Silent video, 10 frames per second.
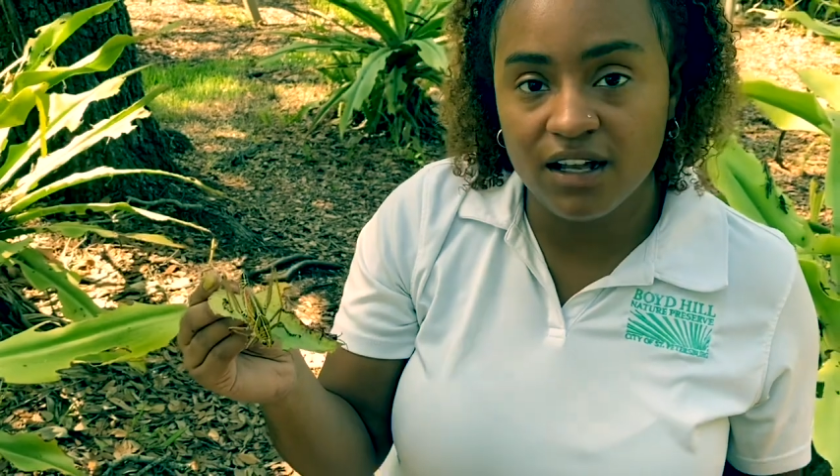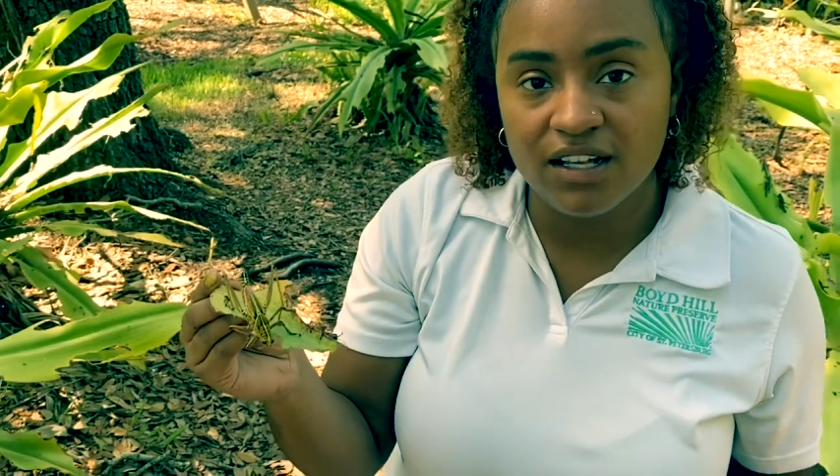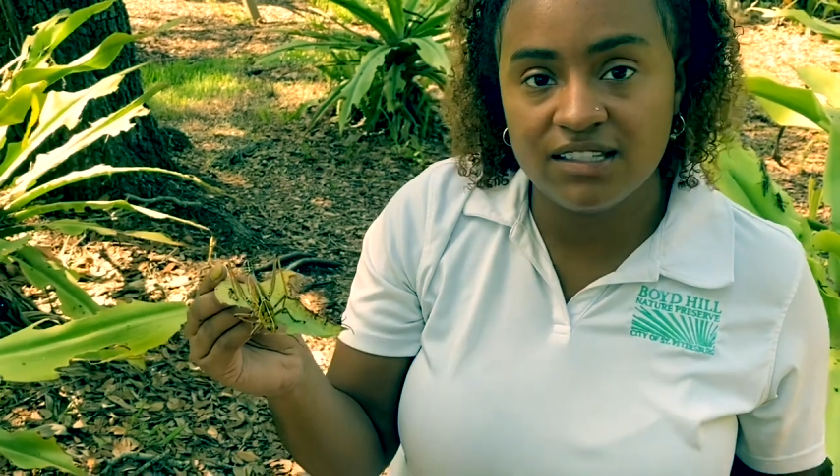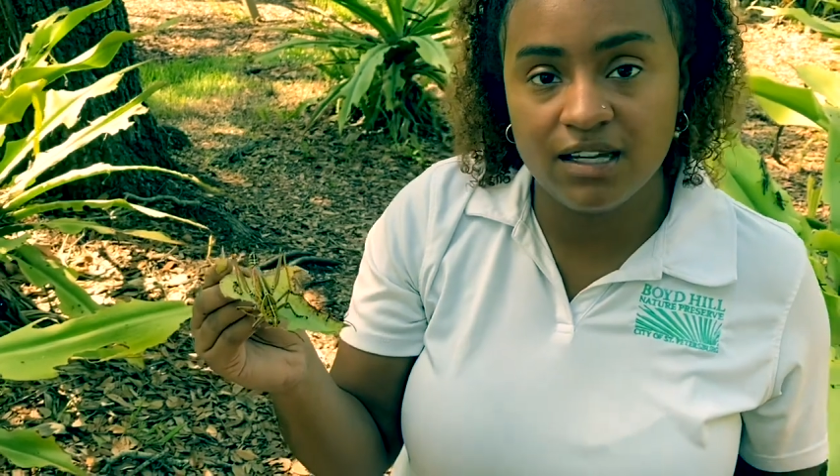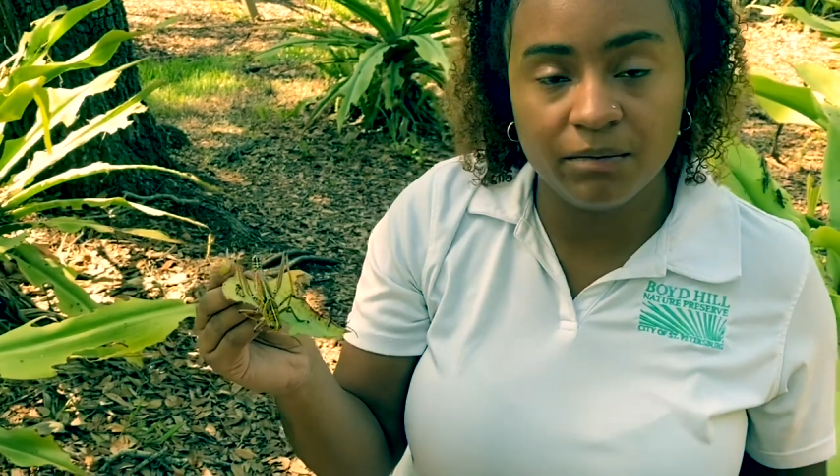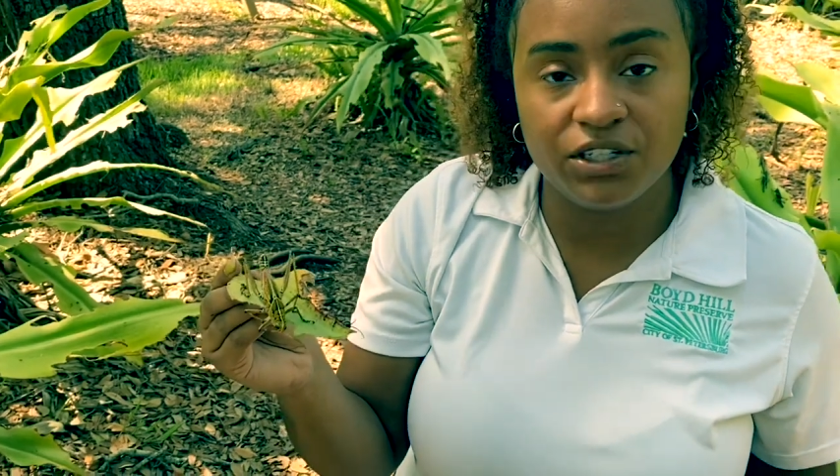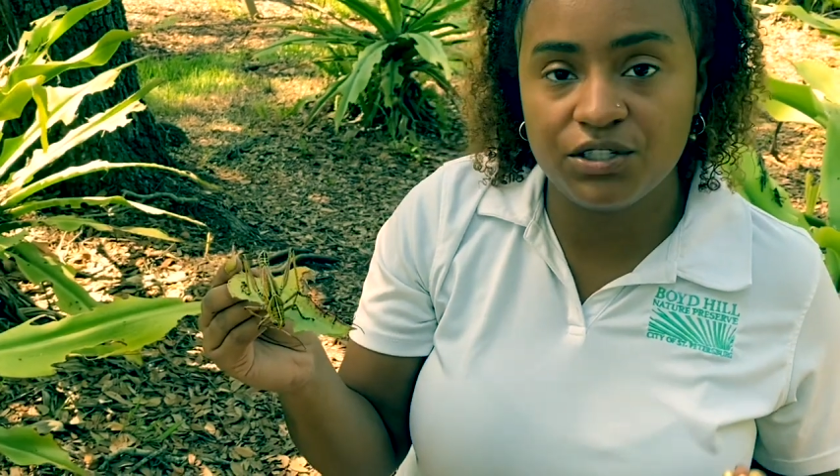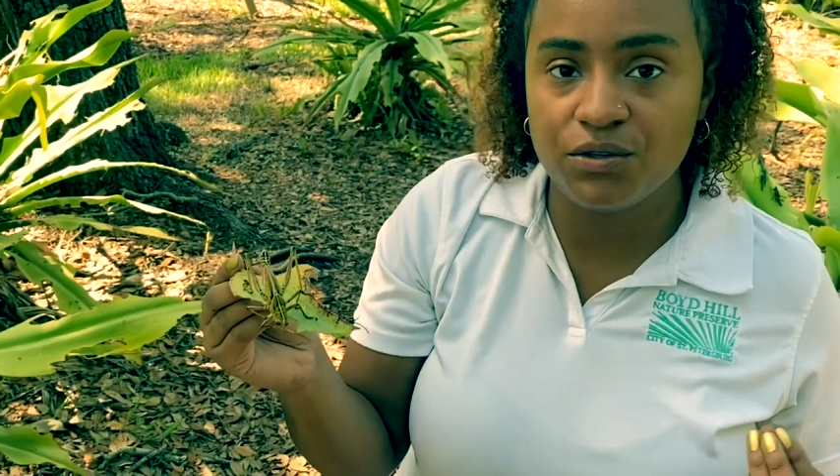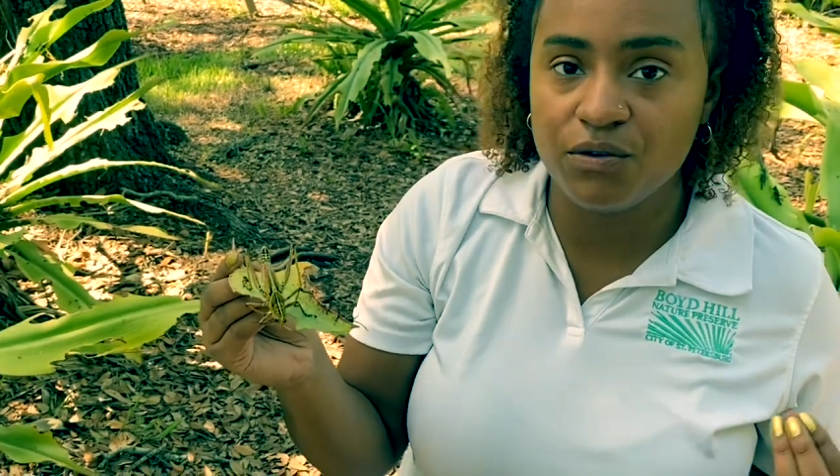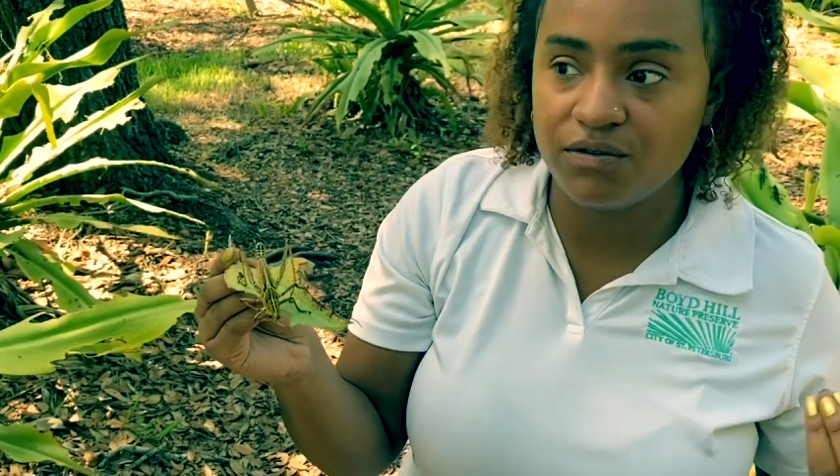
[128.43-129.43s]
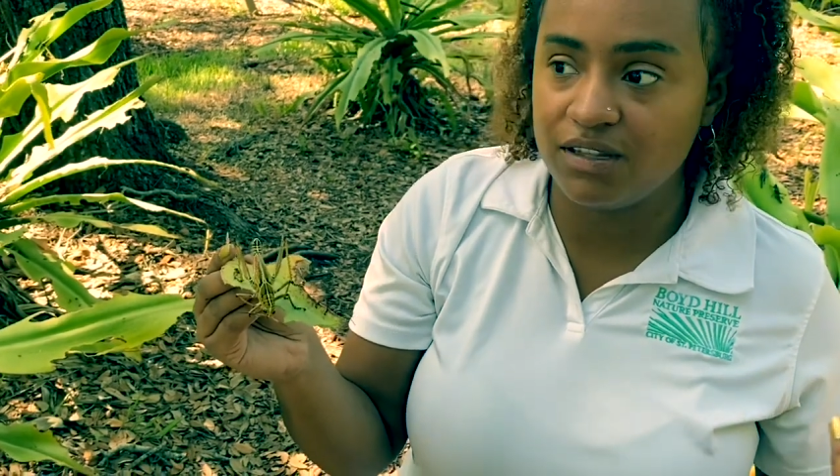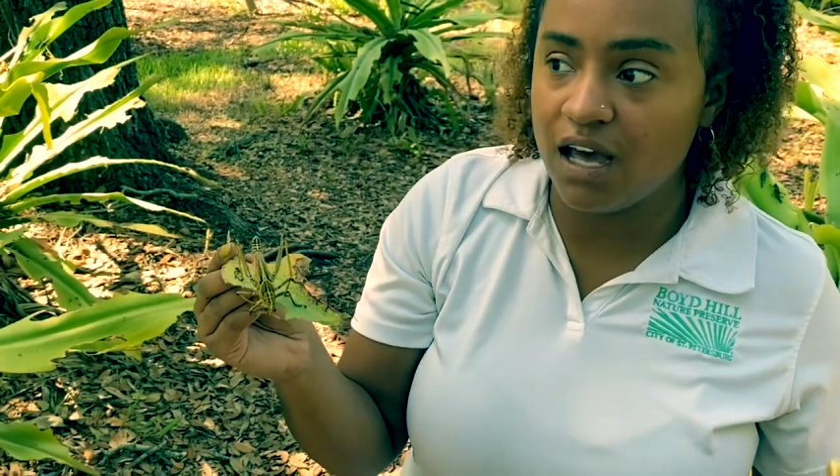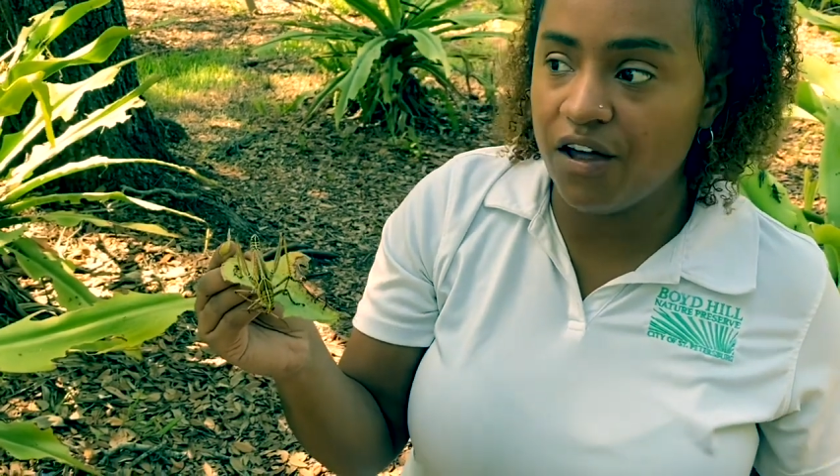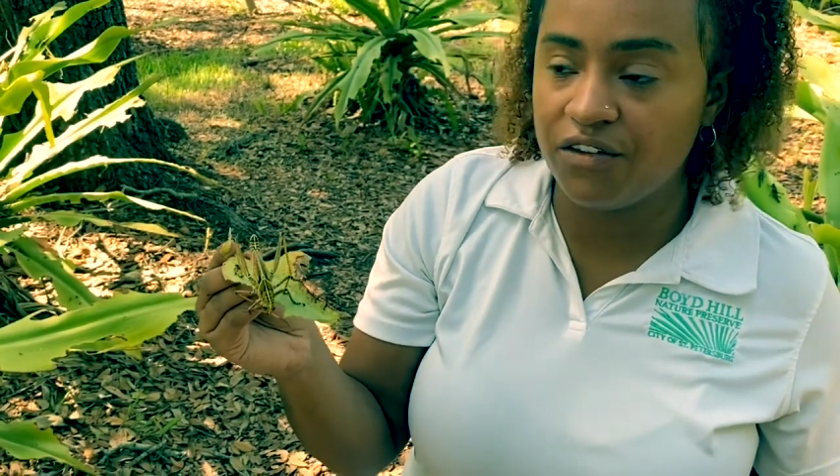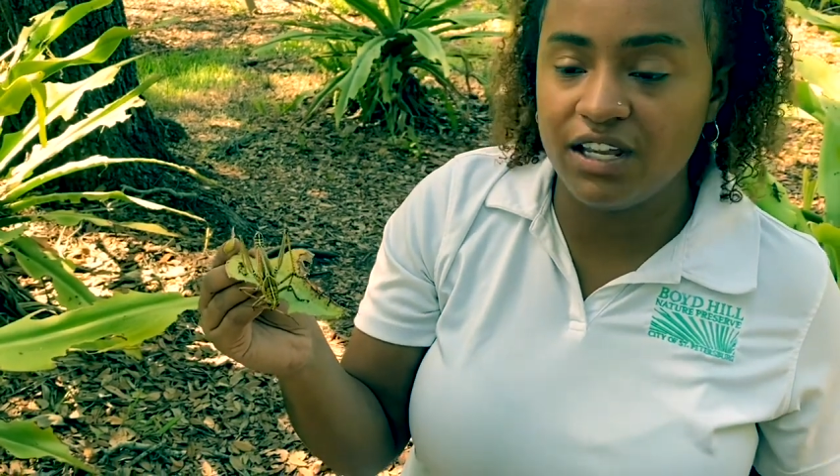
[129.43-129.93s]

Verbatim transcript: similar to other